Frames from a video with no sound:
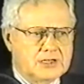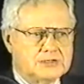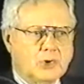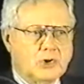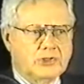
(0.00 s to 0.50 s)

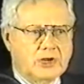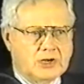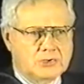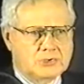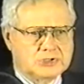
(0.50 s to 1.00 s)
It's more than
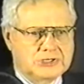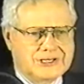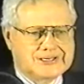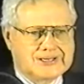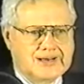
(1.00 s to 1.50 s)
a
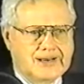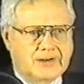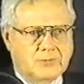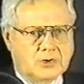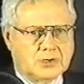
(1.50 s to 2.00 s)
loose-knit
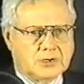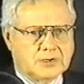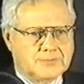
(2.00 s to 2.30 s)
network.